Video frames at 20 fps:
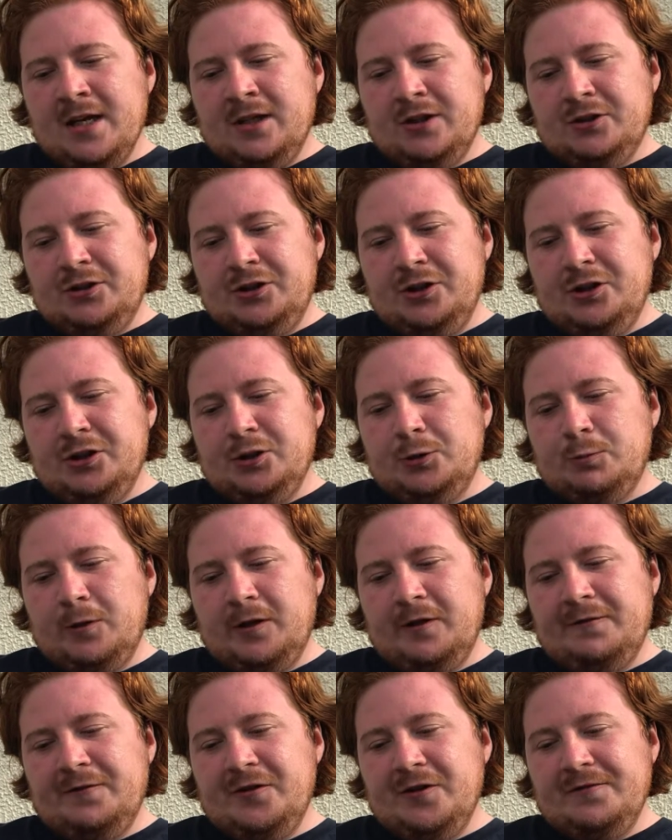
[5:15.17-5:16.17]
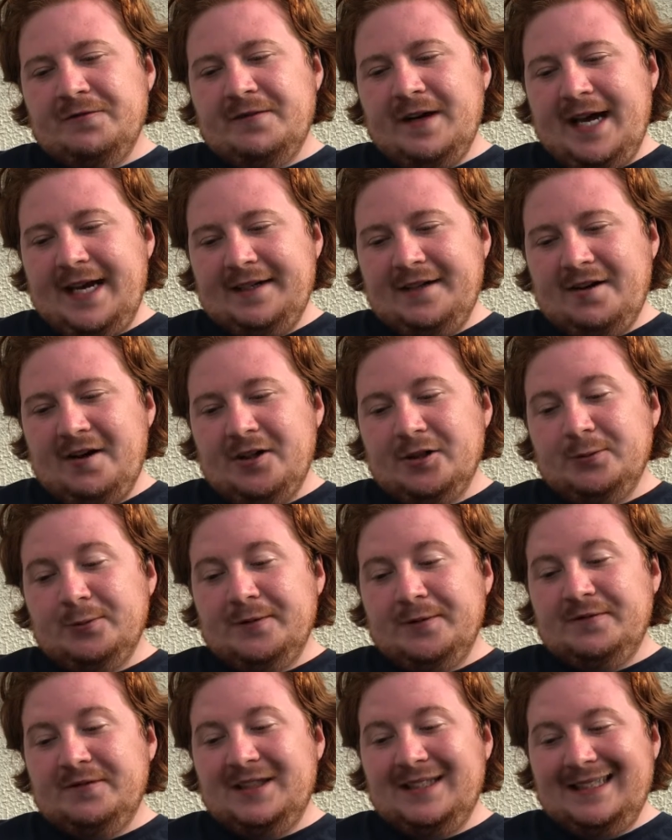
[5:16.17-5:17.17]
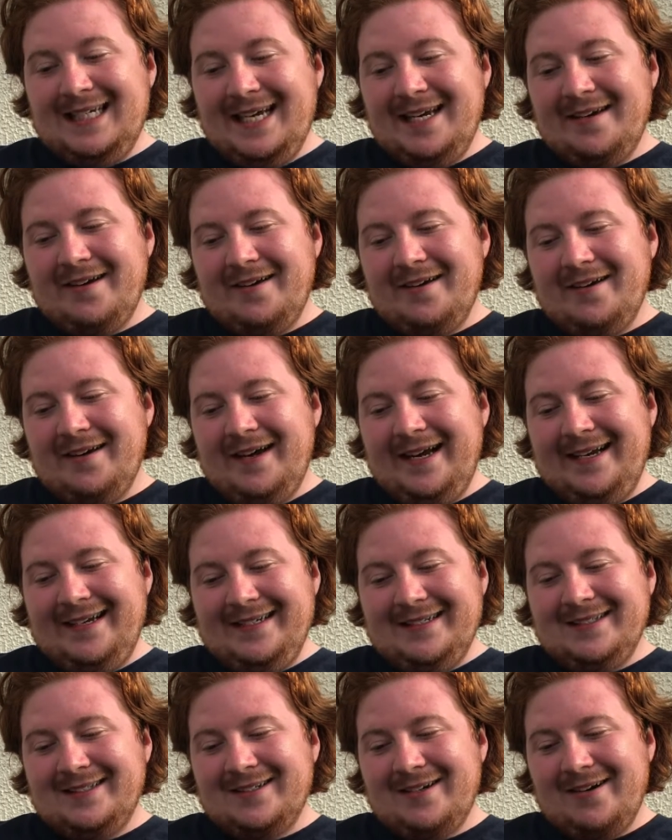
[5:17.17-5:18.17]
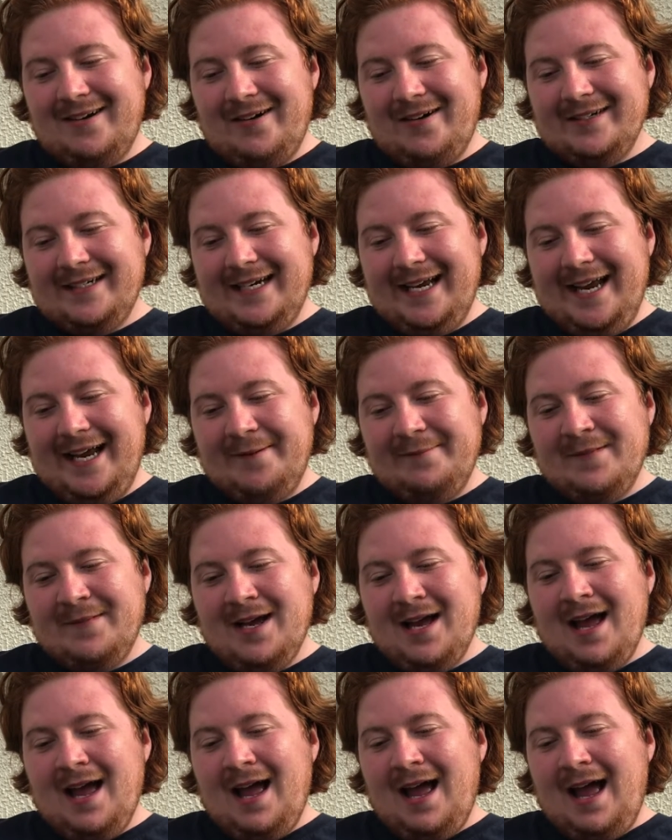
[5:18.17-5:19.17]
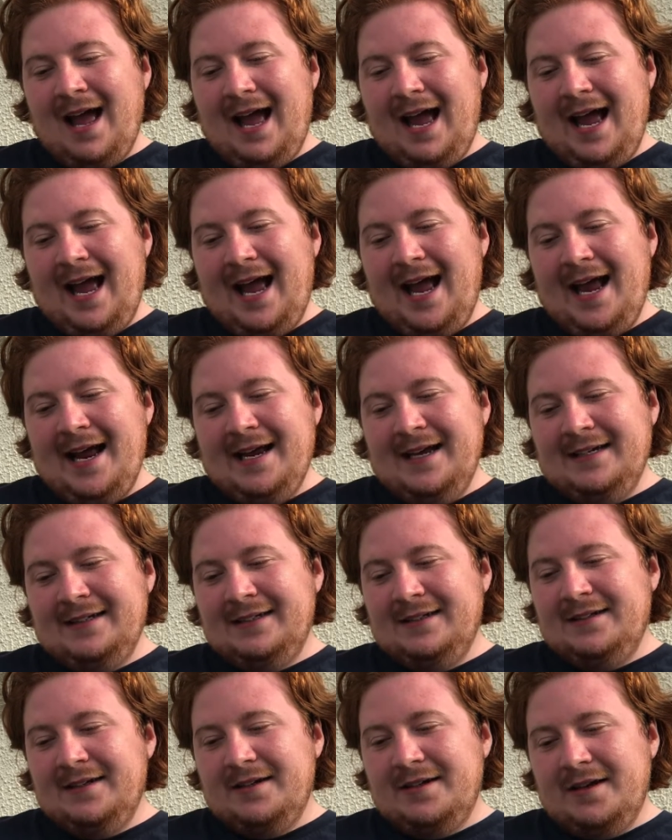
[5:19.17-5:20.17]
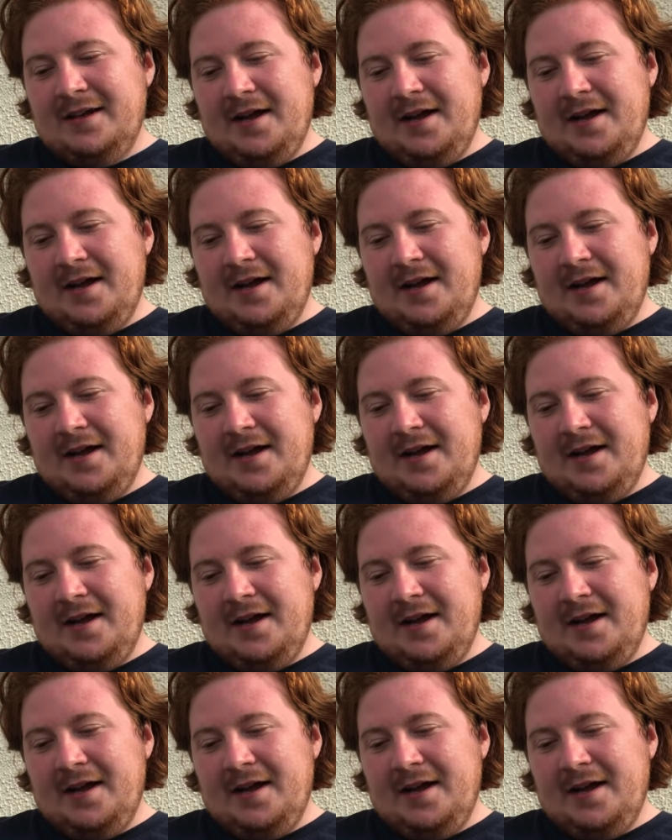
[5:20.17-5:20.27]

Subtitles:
Choose one of your vanguards with Seeker in its card name and